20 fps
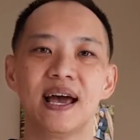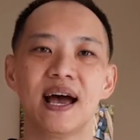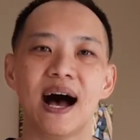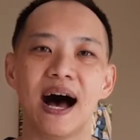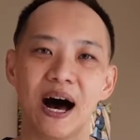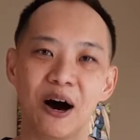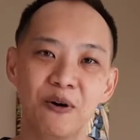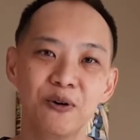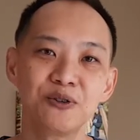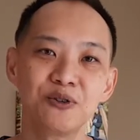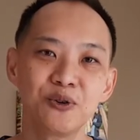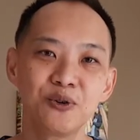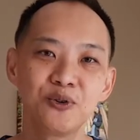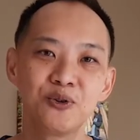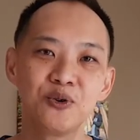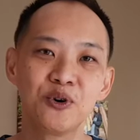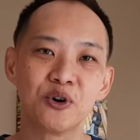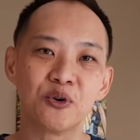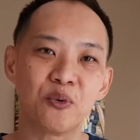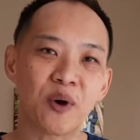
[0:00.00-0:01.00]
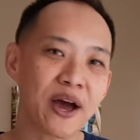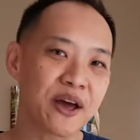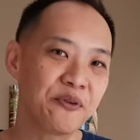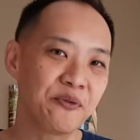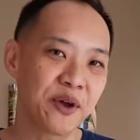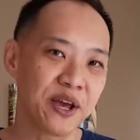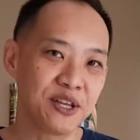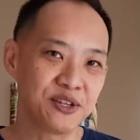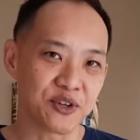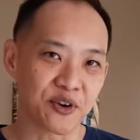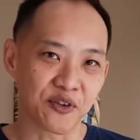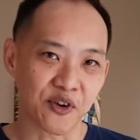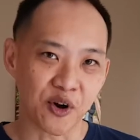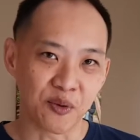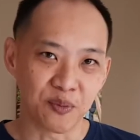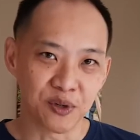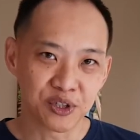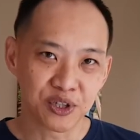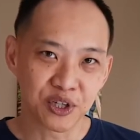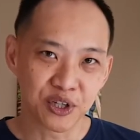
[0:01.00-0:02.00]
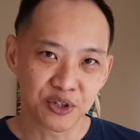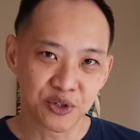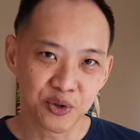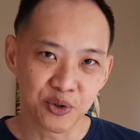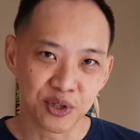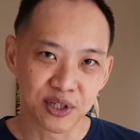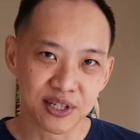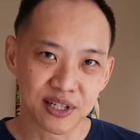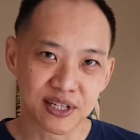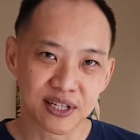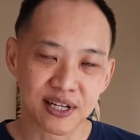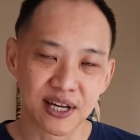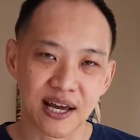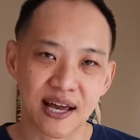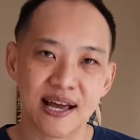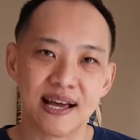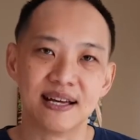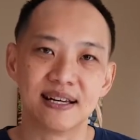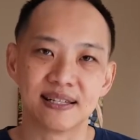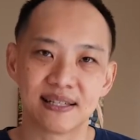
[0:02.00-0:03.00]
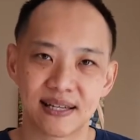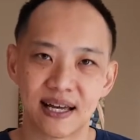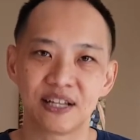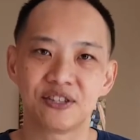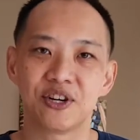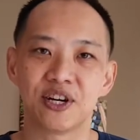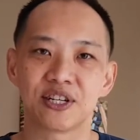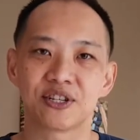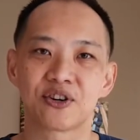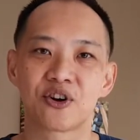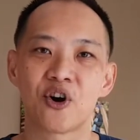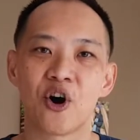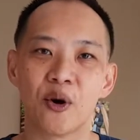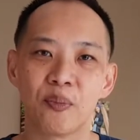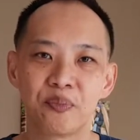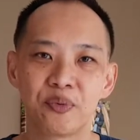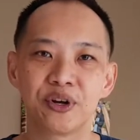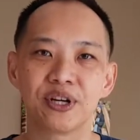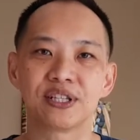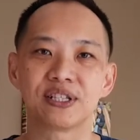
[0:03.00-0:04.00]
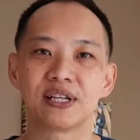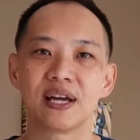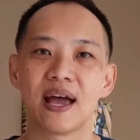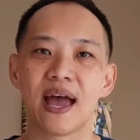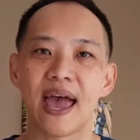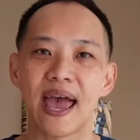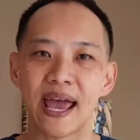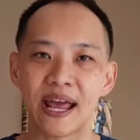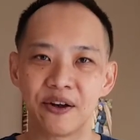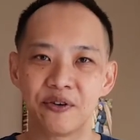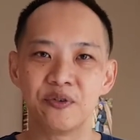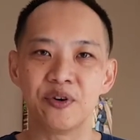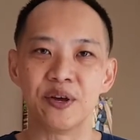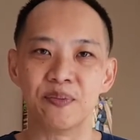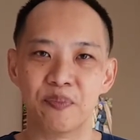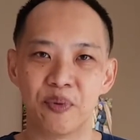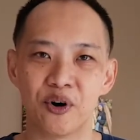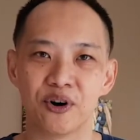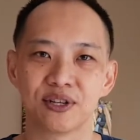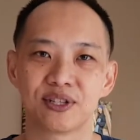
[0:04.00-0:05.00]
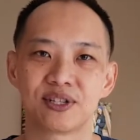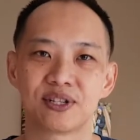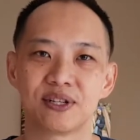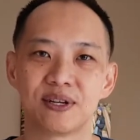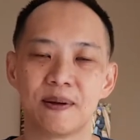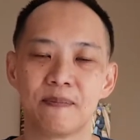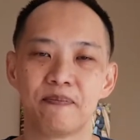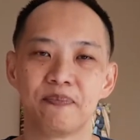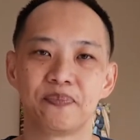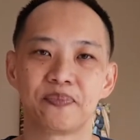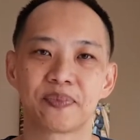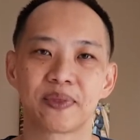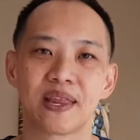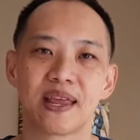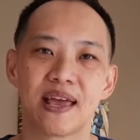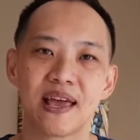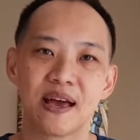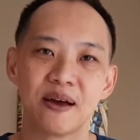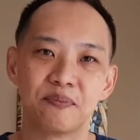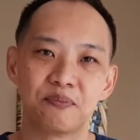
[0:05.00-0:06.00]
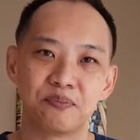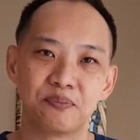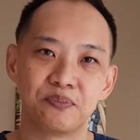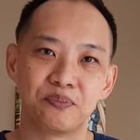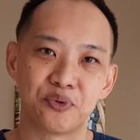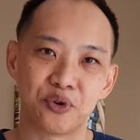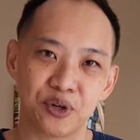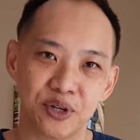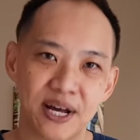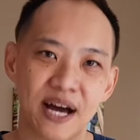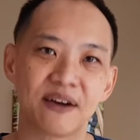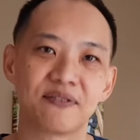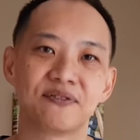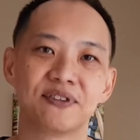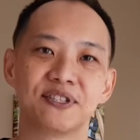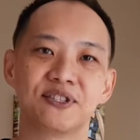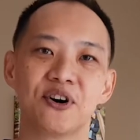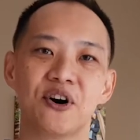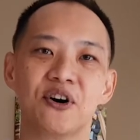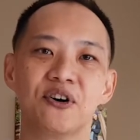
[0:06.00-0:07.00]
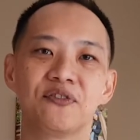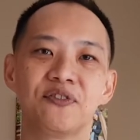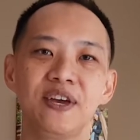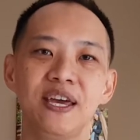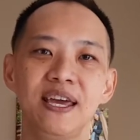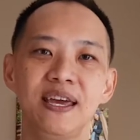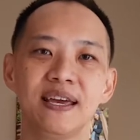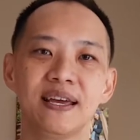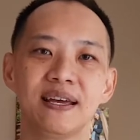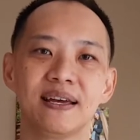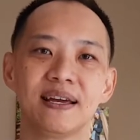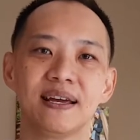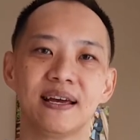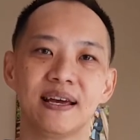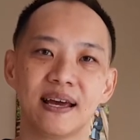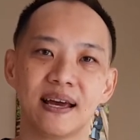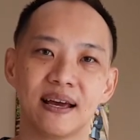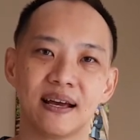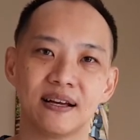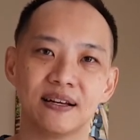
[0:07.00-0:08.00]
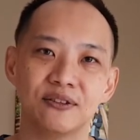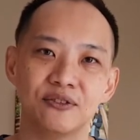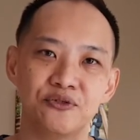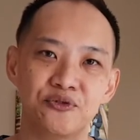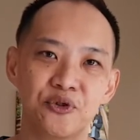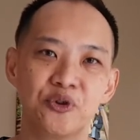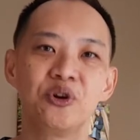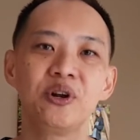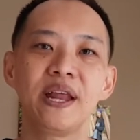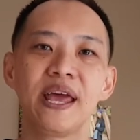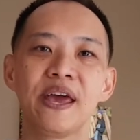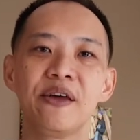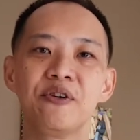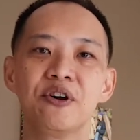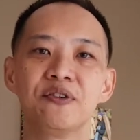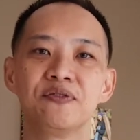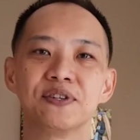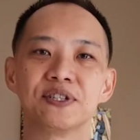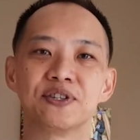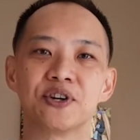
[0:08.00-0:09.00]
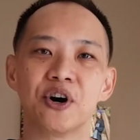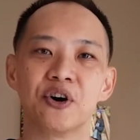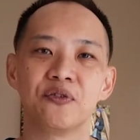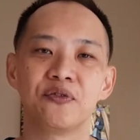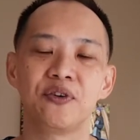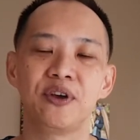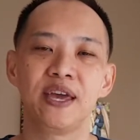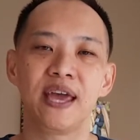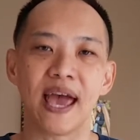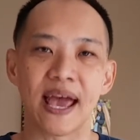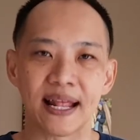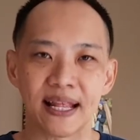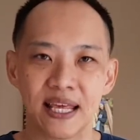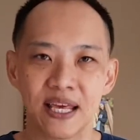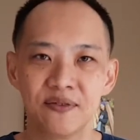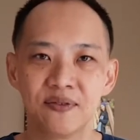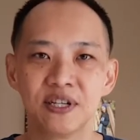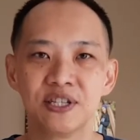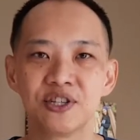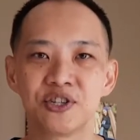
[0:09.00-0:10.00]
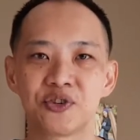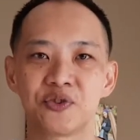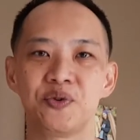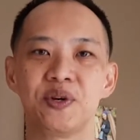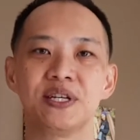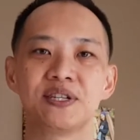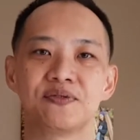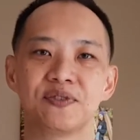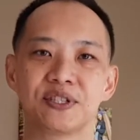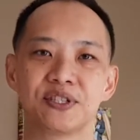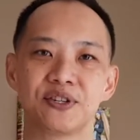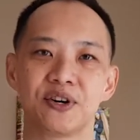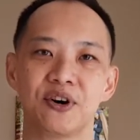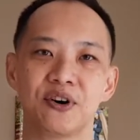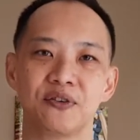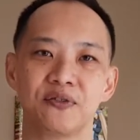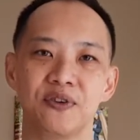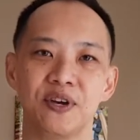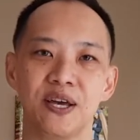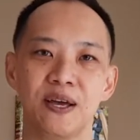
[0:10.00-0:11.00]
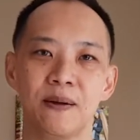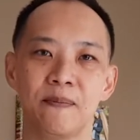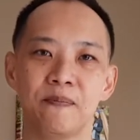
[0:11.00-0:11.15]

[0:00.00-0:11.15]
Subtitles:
I also do a wide range of commercial shoots, such as corporate annual reports, product photography, drone aerial photography, and even street photography.